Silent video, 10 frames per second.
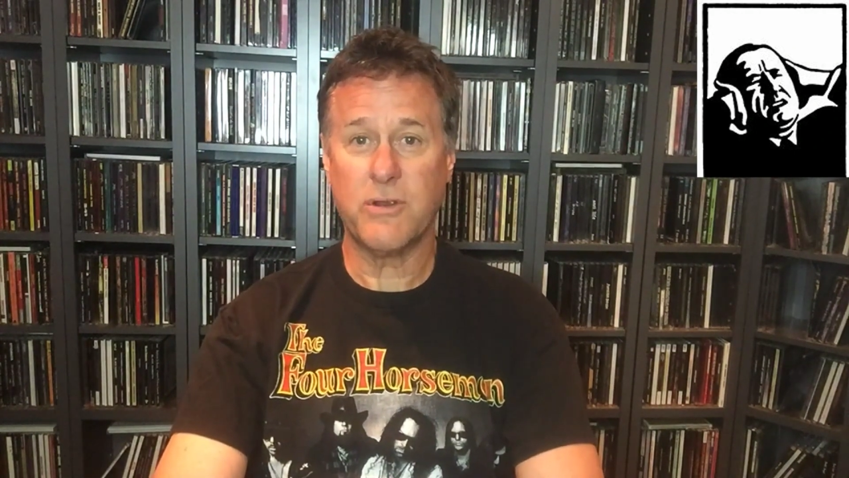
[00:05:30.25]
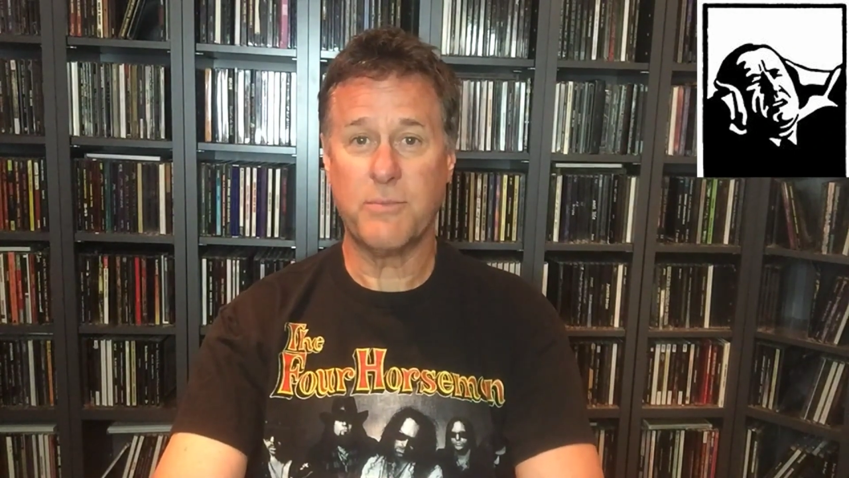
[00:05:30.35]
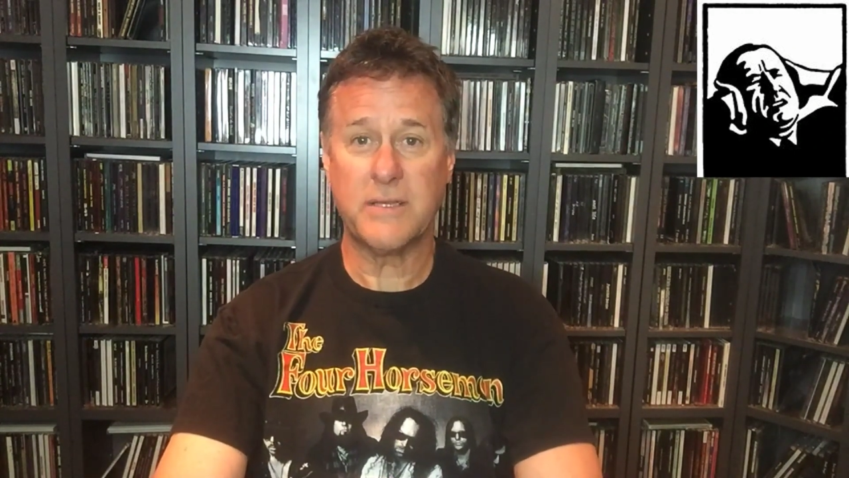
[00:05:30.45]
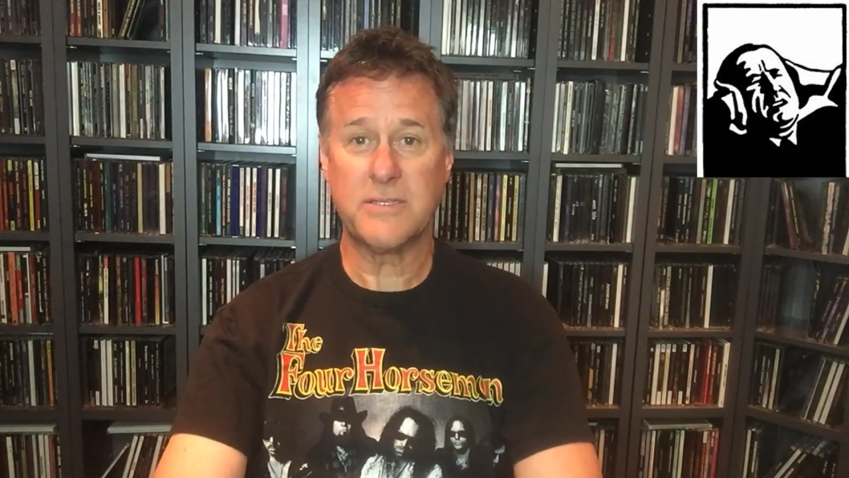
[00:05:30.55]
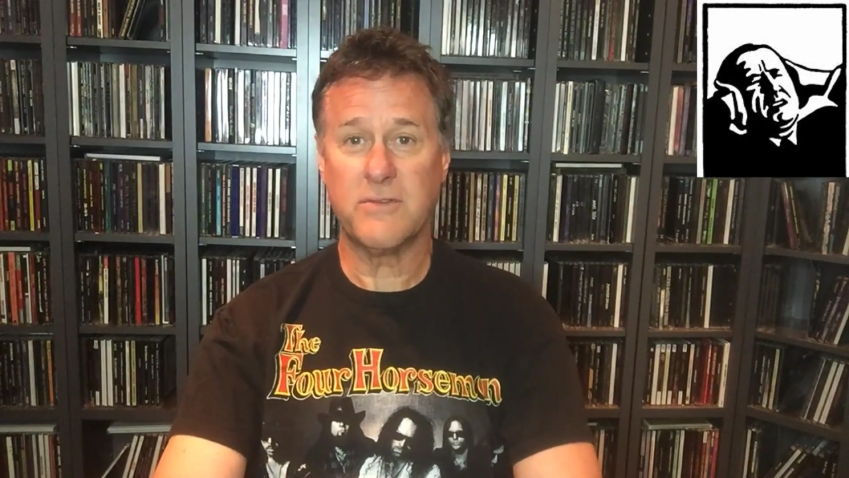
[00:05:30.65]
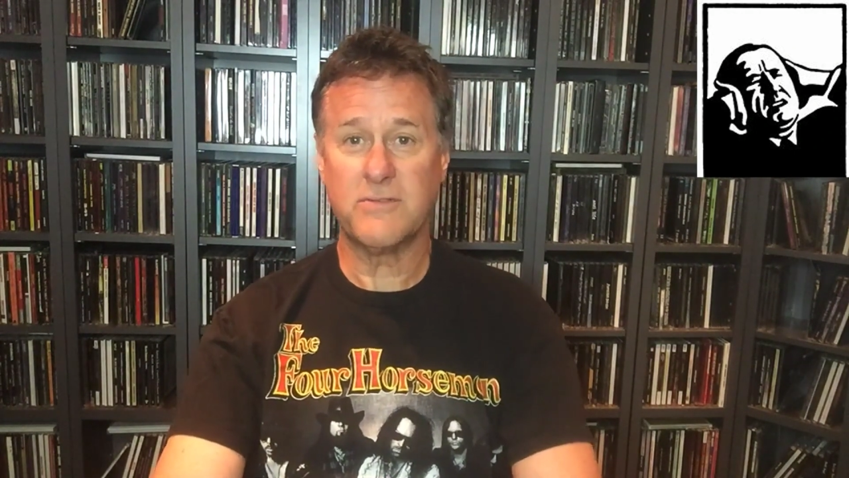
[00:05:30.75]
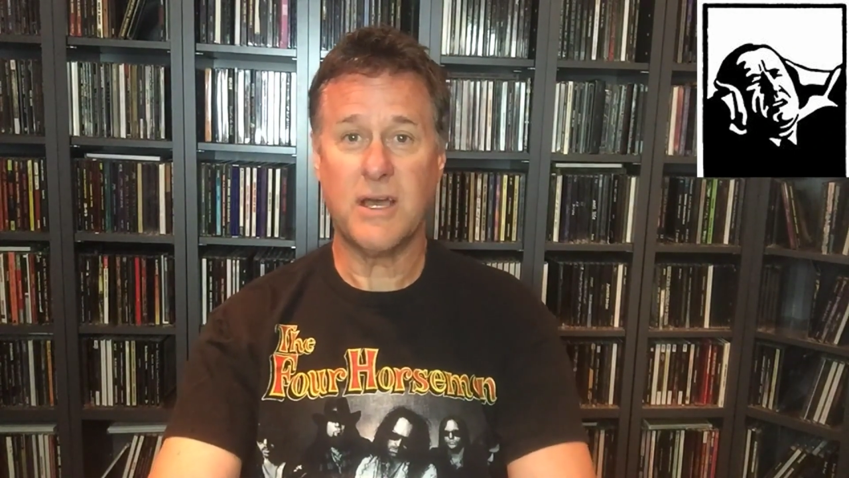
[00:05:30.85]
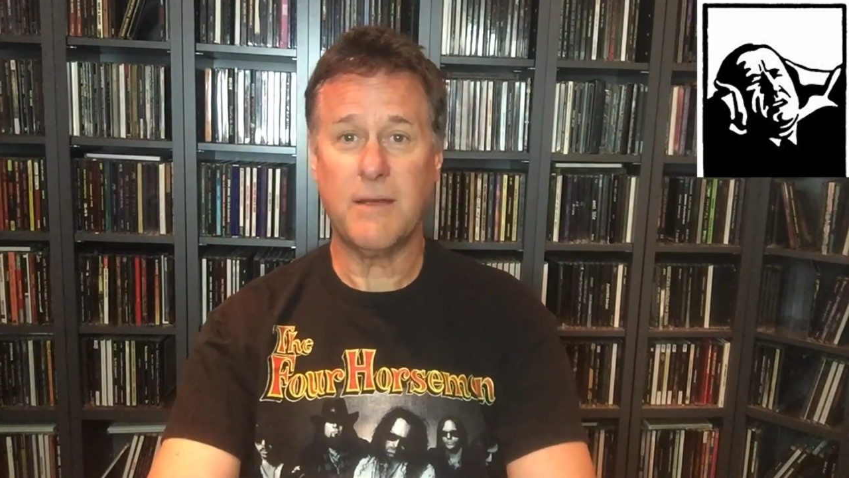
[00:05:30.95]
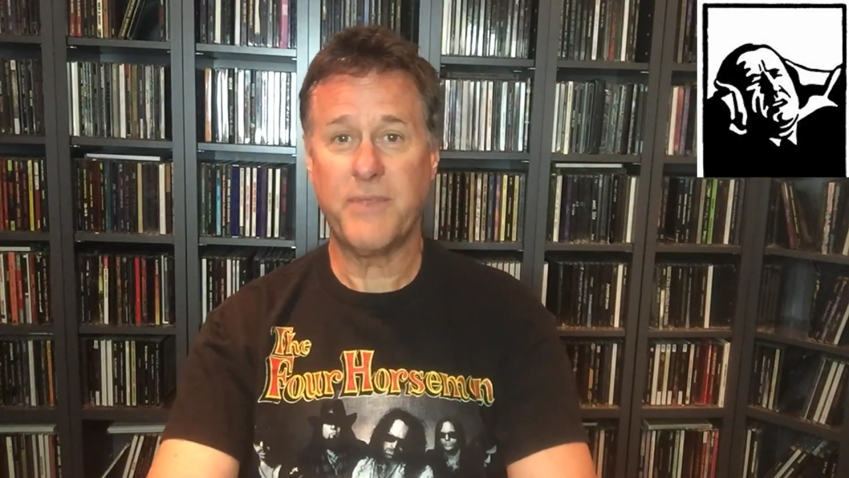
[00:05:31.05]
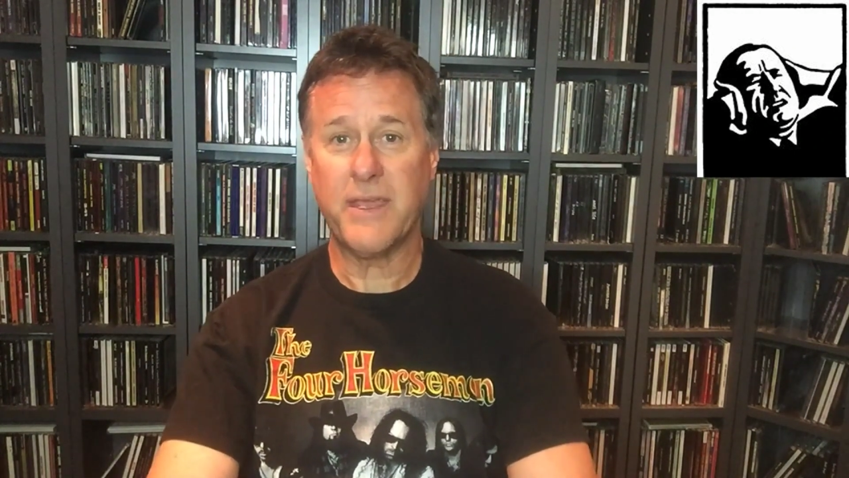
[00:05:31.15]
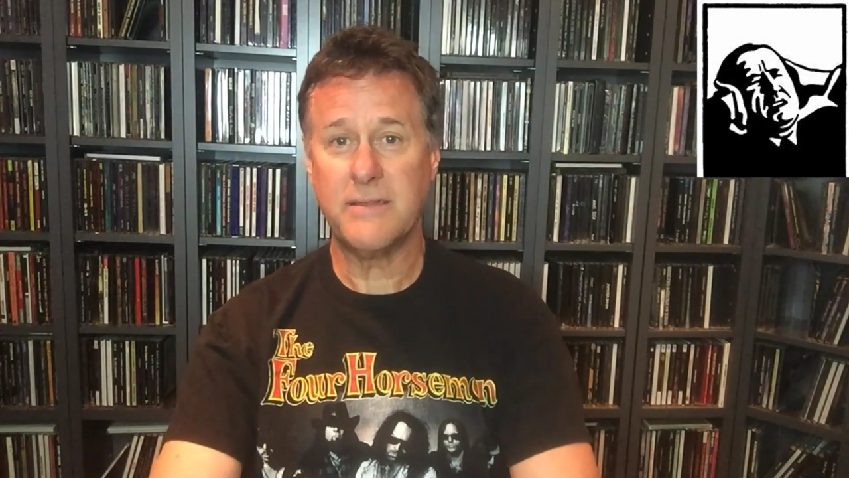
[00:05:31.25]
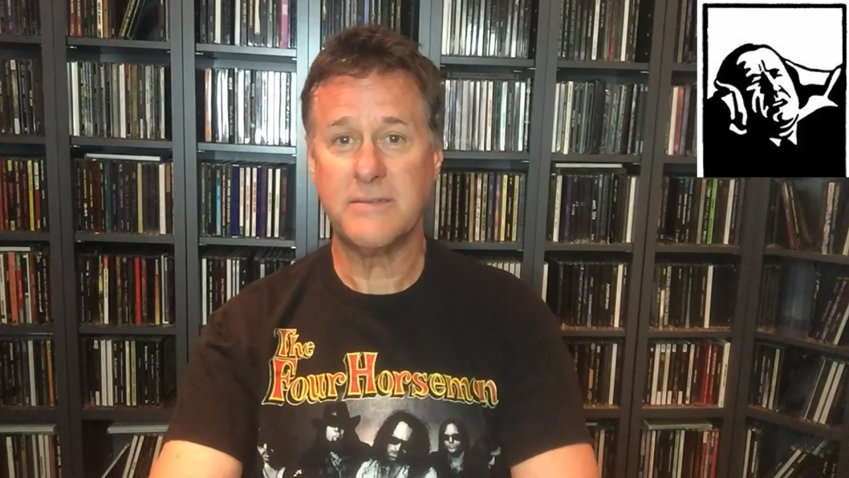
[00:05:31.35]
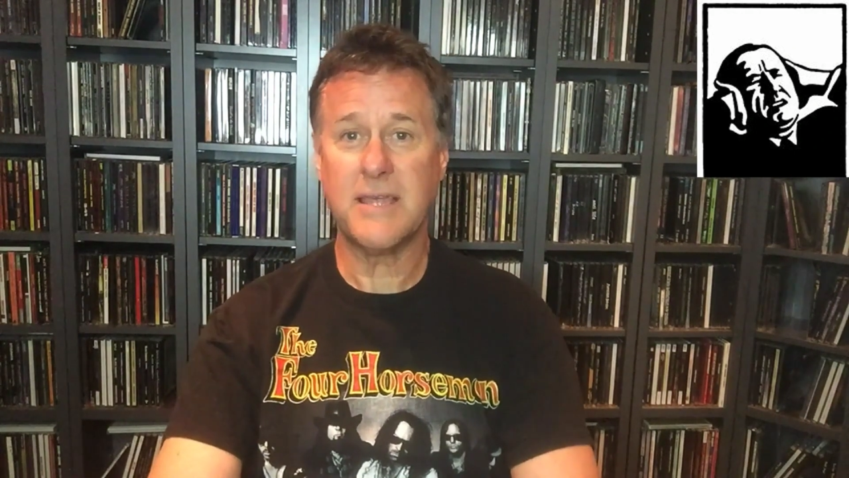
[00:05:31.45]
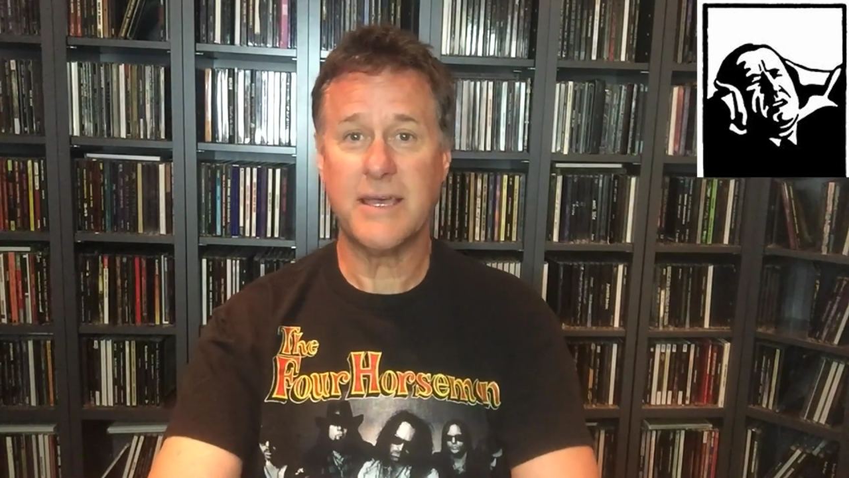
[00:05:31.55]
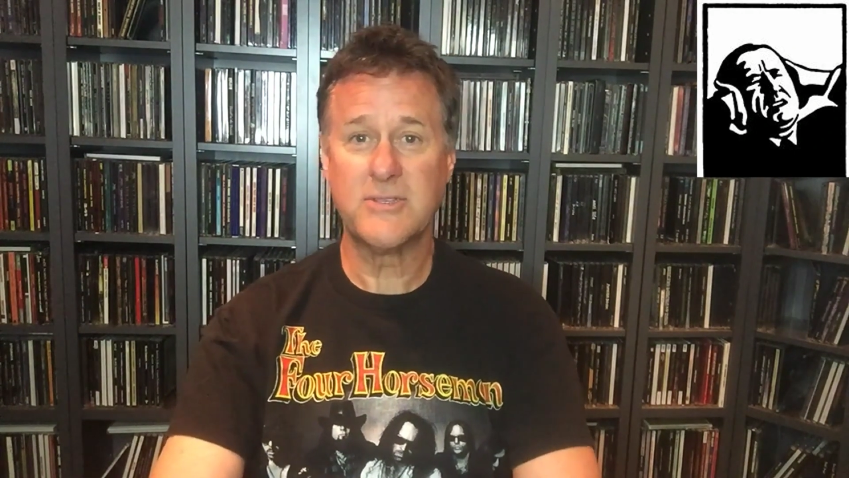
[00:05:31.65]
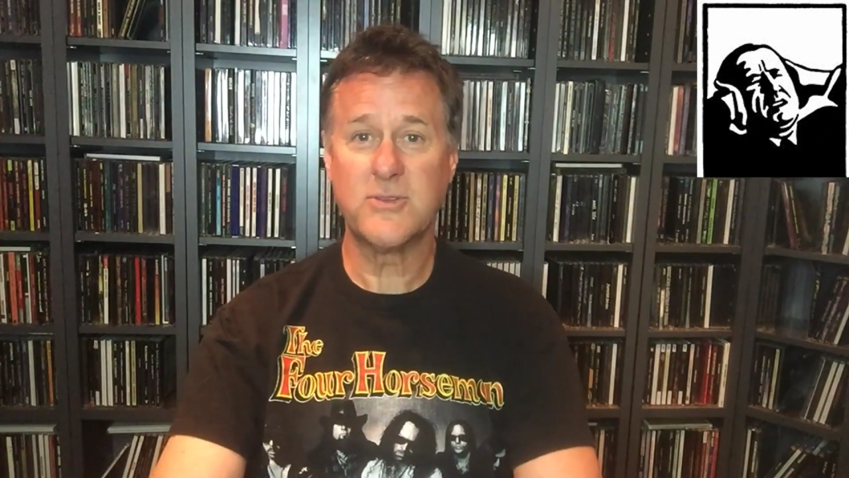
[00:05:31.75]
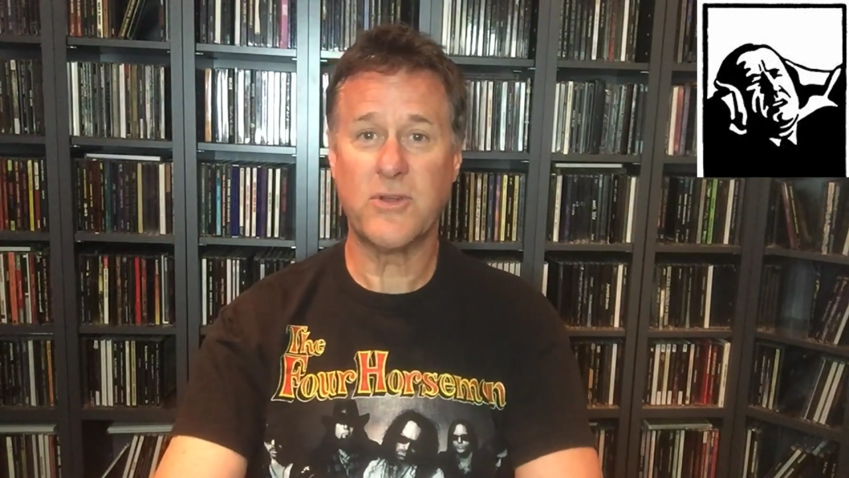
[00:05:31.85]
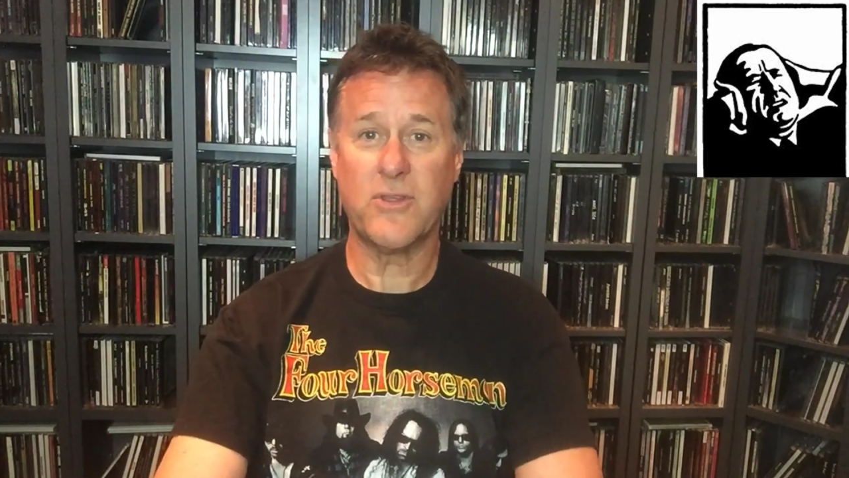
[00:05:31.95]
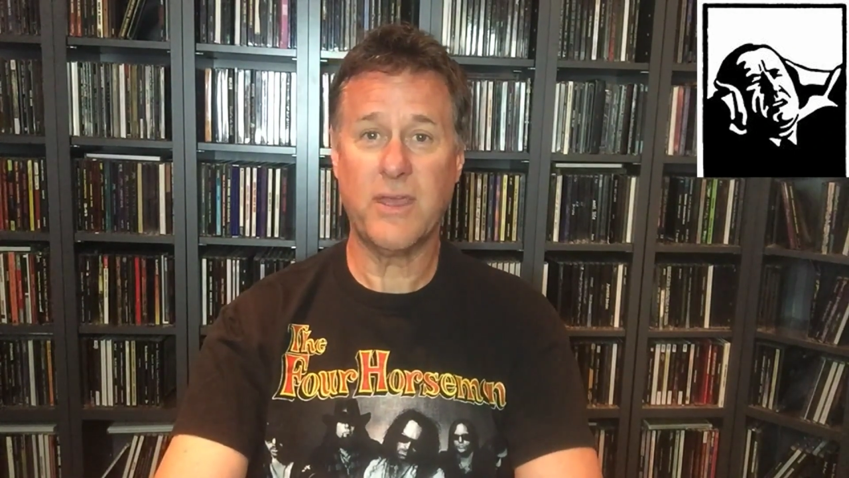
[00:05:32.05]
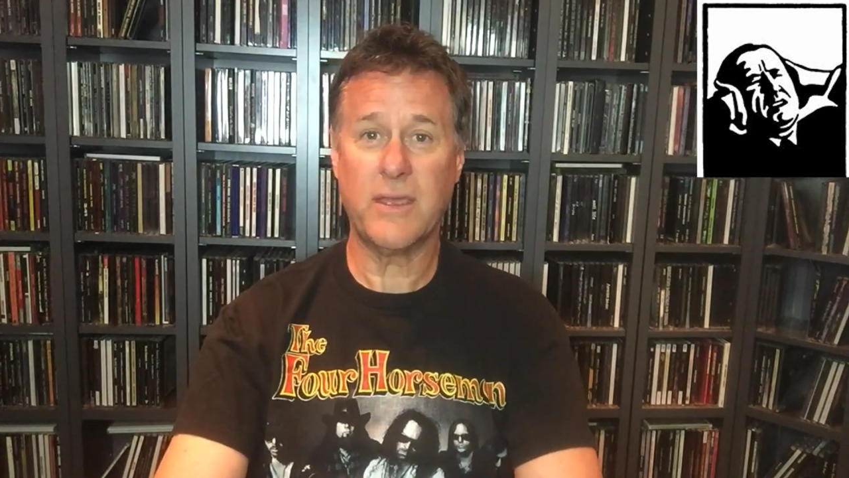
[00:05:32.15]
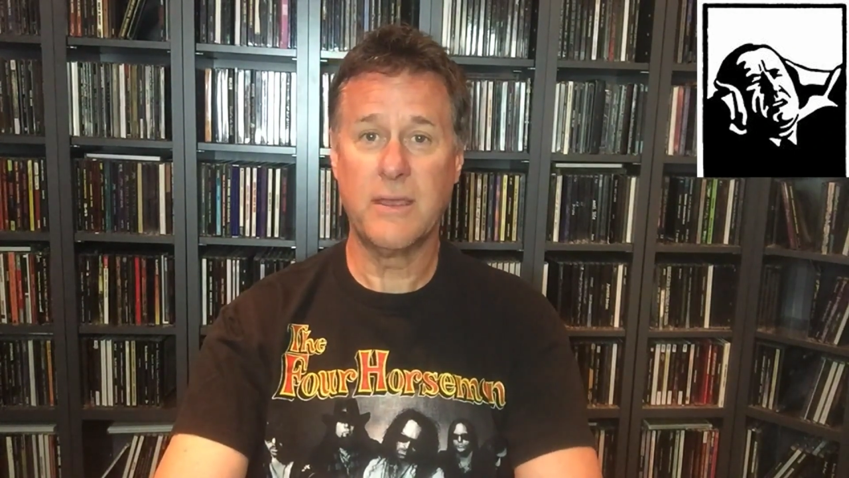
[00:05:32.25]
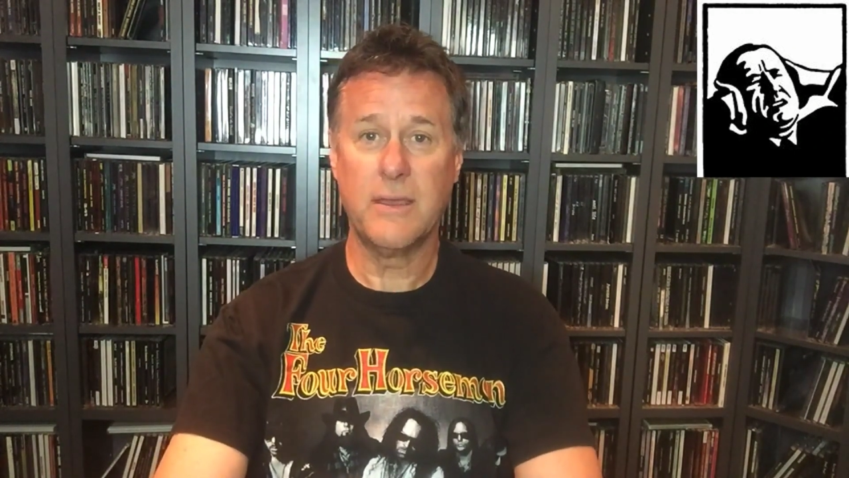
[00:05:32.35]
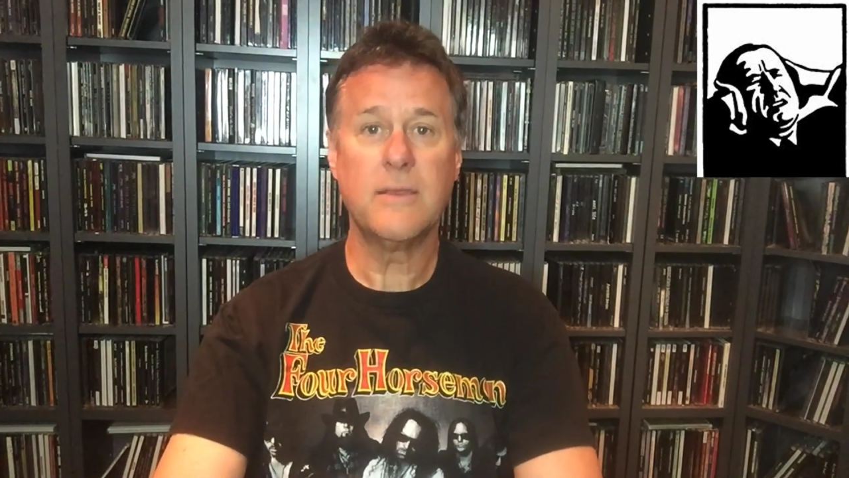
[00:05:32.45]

our best of top tens, that sort of thing.